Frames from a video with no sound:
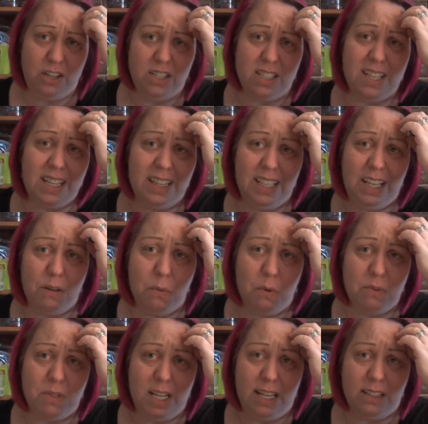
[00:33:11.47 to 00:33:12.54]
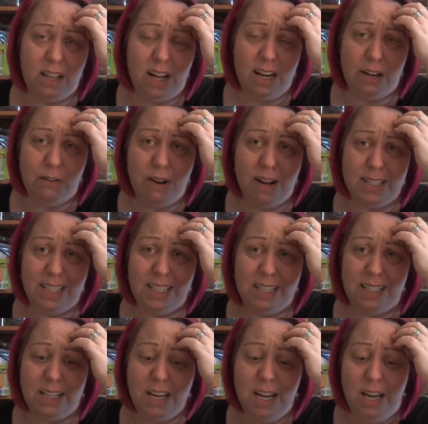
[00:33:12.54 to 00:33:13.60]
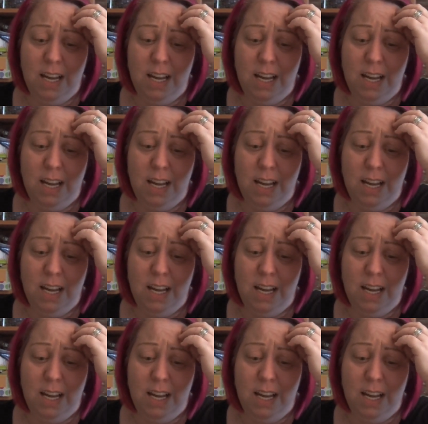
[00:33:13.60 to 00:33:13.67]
Just suddenly it won't say Claudia Rossi.